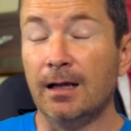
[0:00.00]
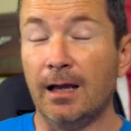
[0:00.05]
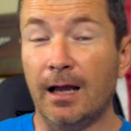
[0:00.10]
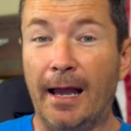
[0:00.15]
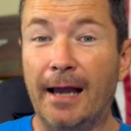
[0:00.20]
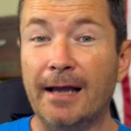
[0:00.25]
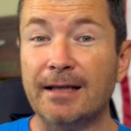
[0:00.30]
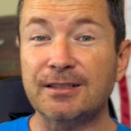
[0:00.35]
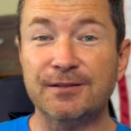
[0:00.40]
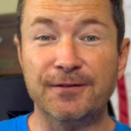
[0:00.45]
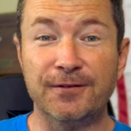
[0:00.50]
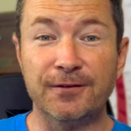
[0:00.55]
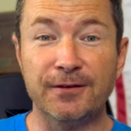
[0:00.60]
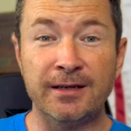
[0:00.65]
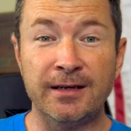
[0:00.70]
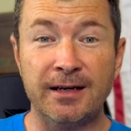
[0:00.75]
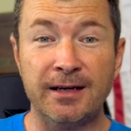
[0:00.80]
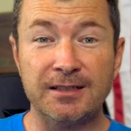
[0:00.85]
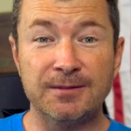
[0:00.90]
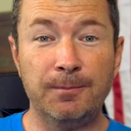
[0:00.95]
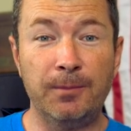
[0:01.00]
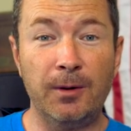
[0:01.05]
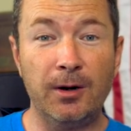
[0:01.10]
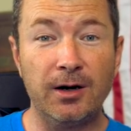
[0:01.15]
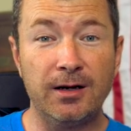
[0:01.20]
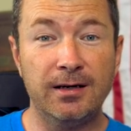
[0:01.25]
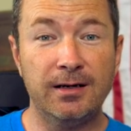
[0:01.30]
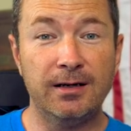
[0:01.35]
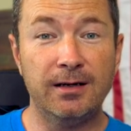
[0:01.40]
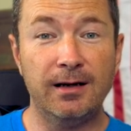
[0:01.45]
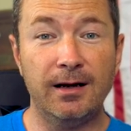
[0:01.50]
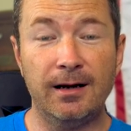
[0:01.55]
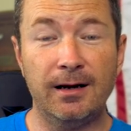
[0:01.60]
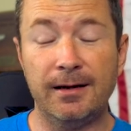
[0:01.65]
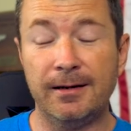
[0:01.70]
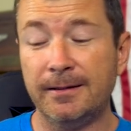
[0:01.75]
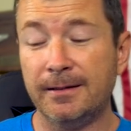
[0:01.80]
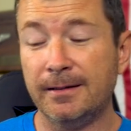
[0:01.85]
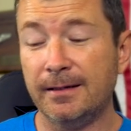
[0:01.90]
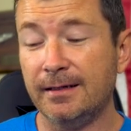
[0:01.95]
As for the next book,
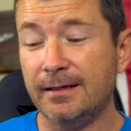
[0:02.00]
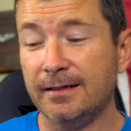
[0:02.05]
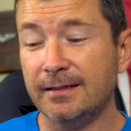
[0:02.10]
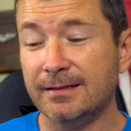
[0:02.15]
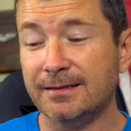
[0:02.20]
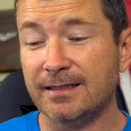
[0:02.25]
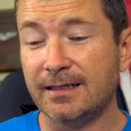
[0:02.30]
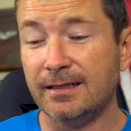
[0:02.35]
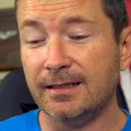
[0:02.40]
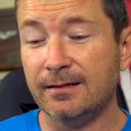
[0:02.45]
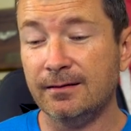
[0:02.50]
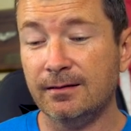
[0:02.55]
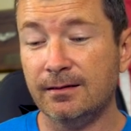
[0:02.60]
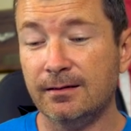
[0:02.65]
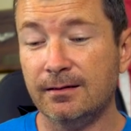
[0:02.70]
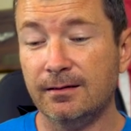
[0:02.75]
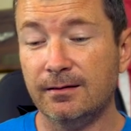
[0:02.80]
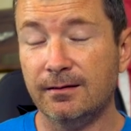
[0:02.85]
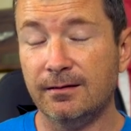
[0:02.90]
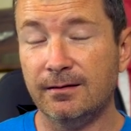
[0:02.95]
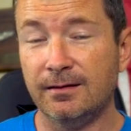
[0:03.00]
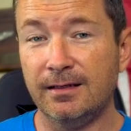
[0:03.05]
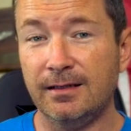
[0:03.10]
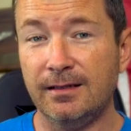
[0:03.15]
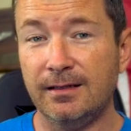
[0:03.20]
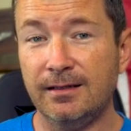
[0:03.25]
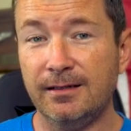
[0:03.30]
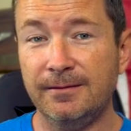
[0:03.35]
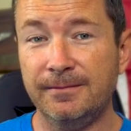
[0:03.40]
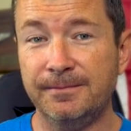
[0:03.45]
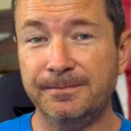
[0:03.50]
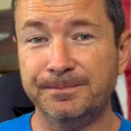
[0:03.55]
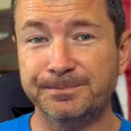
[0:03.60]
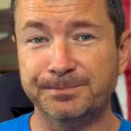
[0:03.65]
uh, it is in the,